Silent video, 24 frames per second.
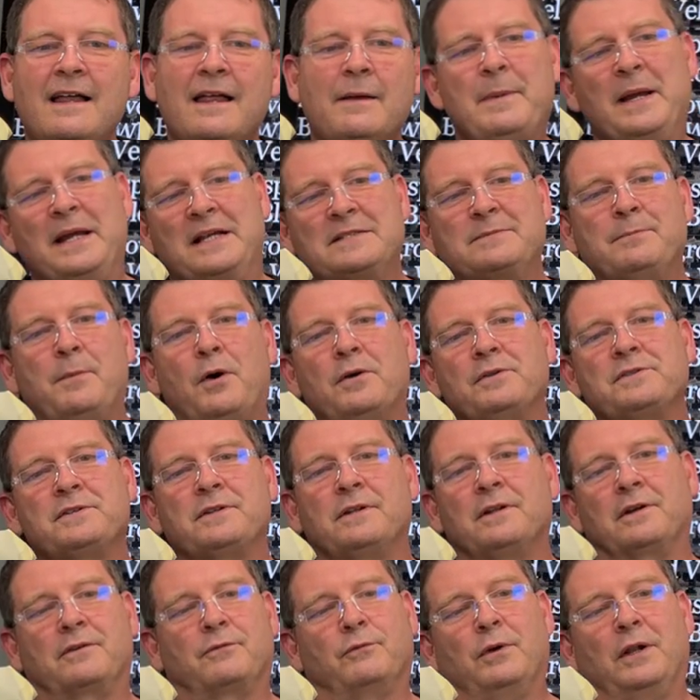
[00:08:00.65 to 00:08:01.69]
It makes malts
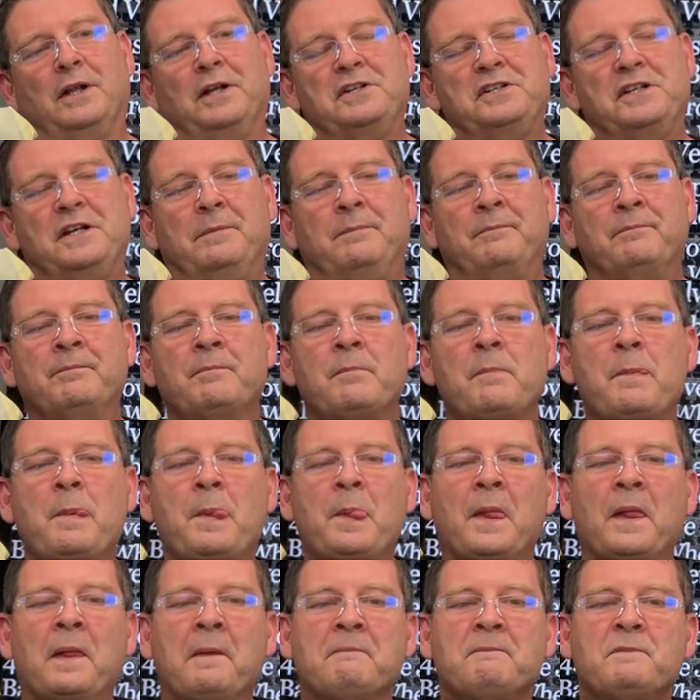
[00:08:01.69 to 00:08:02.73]
look really cheap.
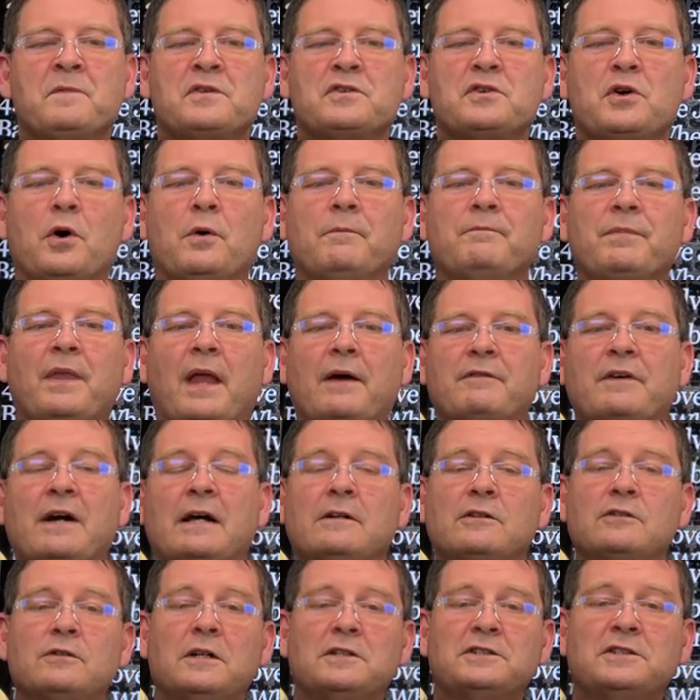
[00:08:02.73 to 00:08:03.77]
So I've got
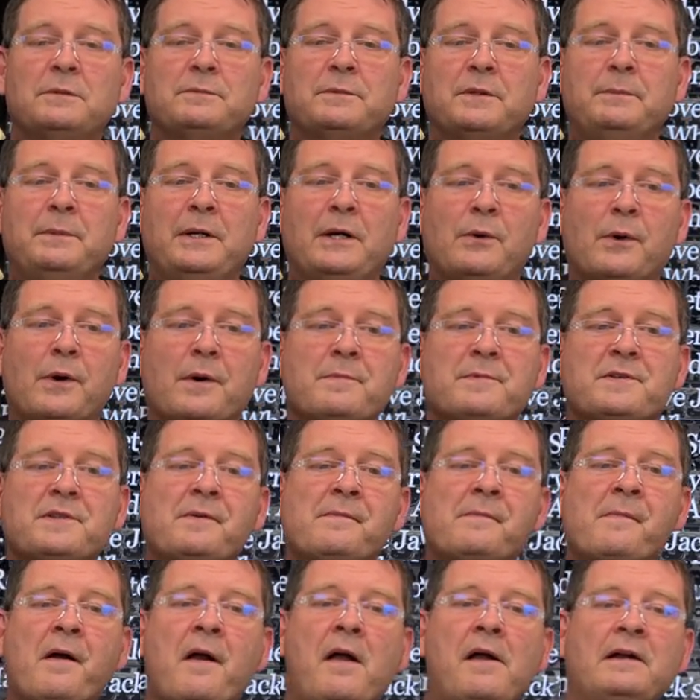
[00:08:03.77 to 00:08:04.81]
to crush up the mealworms
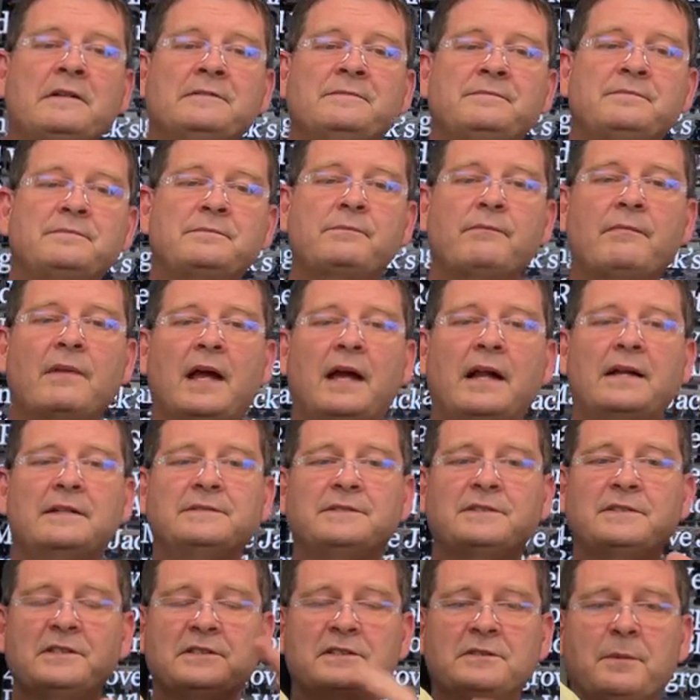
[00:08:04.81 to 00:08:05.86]

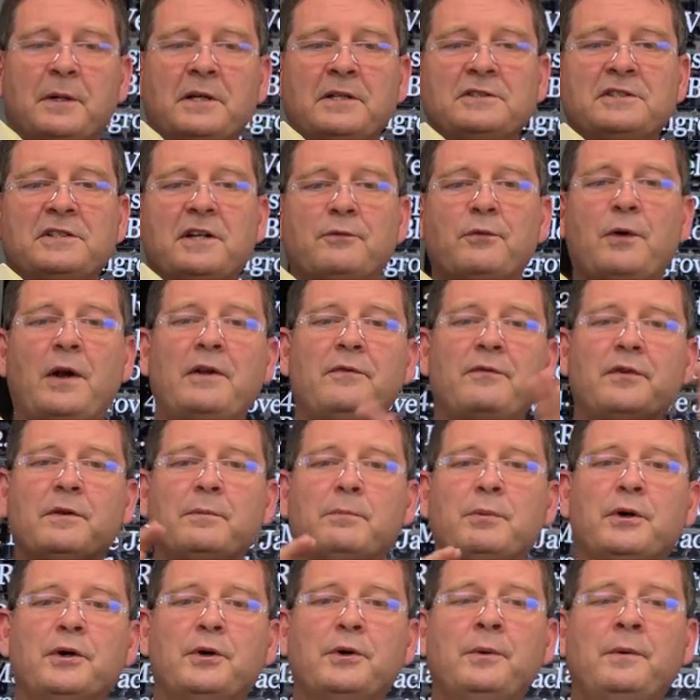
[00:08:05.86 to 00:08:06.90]
and get some other stuff ready for the
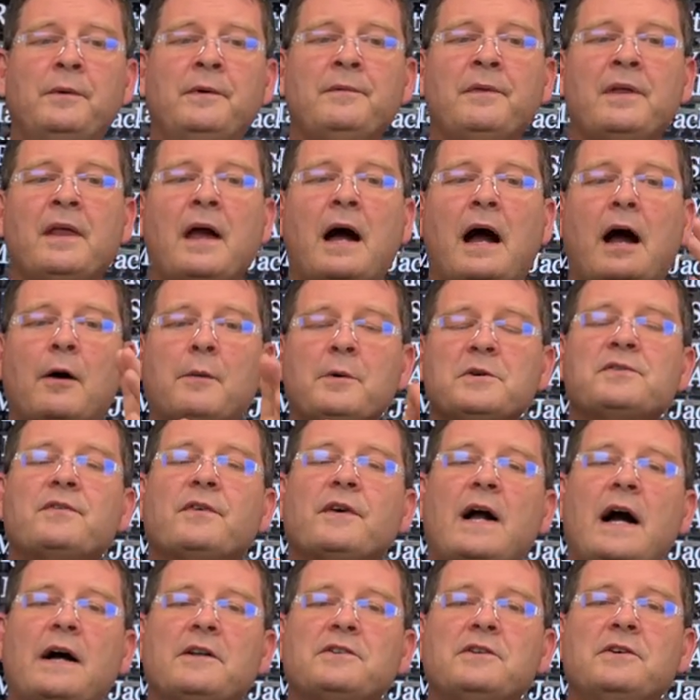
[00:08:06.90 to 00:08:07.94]
brew. I almost
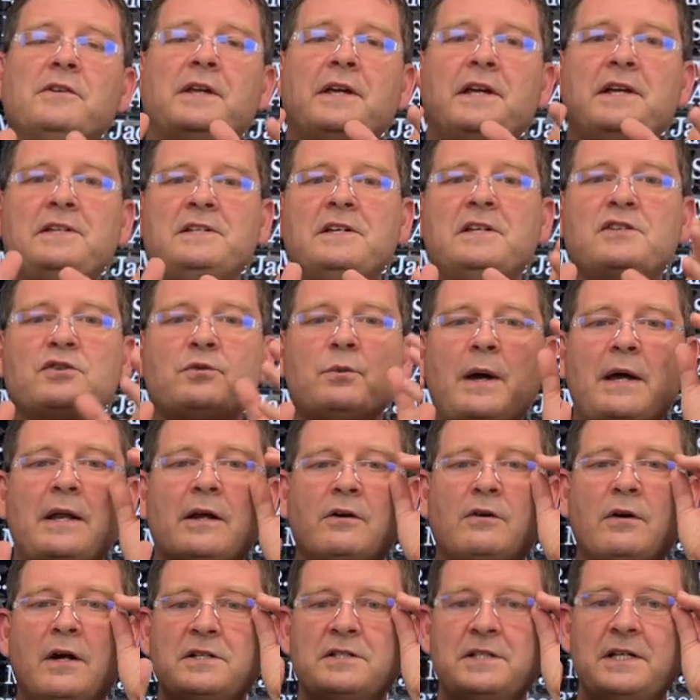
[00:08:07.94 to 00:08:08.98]
forgot too, the easiest way to
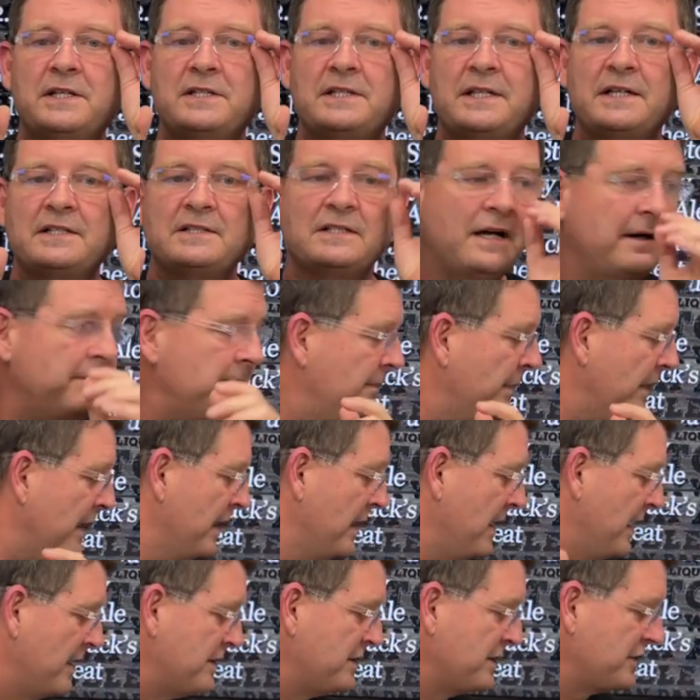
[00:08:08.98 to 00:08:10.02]
crush these things up
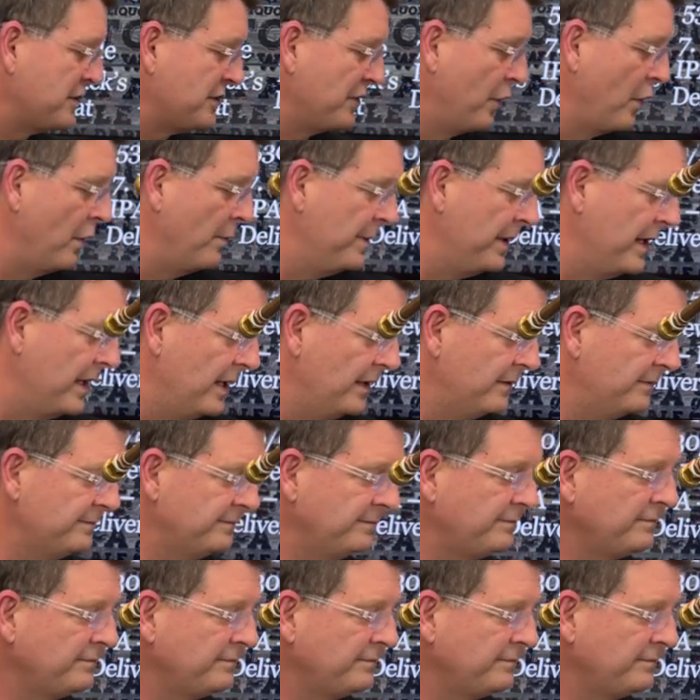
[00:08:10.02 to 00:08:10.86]
is just throw them in a,